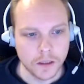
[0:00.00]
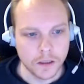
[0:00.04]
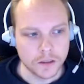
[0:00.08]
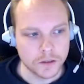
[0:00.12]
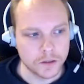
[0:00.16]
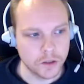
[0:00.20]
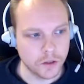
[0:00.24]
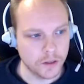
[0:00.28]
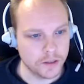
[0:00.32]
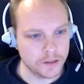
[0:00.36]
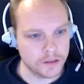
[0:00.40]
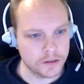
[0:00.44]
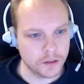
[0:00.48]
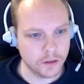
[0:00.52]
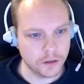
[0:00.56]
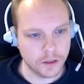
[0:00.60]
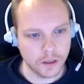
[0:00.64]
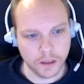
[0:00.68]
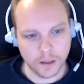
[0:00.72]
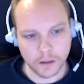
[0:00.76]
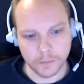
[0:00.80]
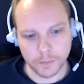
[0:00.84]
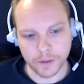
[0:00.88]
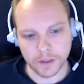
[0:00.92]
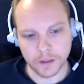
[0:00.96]
So let's talk a
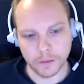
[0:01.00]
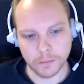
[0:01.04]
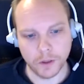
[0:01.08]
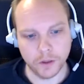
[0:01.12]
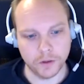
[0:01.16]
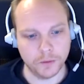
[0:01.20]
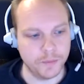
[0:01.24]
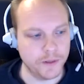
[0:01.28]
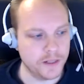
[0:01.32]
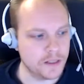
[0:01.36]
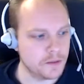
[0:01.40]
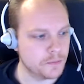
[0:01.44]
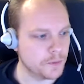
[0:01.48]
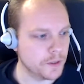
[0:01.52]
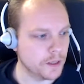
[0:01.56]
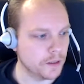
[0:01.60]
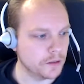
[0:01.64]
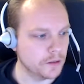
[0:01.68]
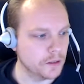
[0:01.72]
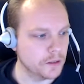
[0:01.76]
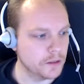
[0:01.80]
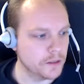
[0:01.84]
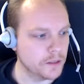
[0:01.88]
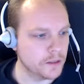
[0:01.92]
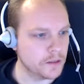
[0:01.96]
little bit about best
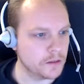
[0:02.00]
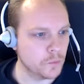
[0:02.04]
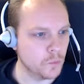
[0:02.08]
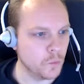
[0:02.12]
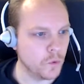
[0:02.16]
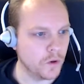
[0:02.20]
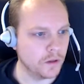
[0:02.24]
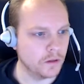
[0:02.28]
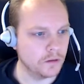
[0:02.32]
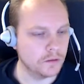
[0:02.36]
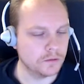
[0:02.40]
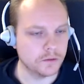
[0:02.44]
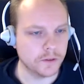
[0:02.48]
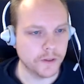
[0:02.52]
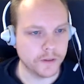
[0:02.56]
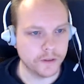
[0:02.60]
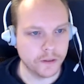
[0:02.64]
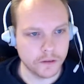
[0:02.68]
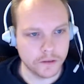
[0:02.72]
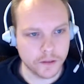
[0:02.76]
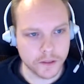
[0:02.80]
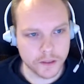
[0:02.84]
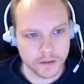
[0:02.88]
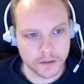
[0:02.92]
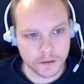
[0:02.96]
practices when
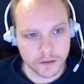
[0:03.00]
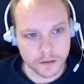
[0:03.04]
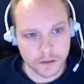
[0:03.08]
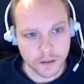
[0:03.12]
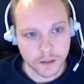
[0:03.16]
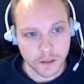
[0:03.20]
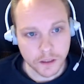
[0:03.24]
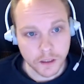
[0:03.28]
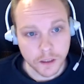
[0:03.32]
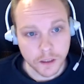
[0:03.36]
writing tests.